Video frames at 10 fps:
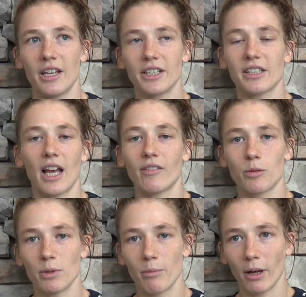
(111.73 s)
it doesn't have
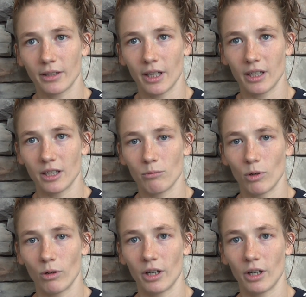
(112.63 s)
to be about that anymore.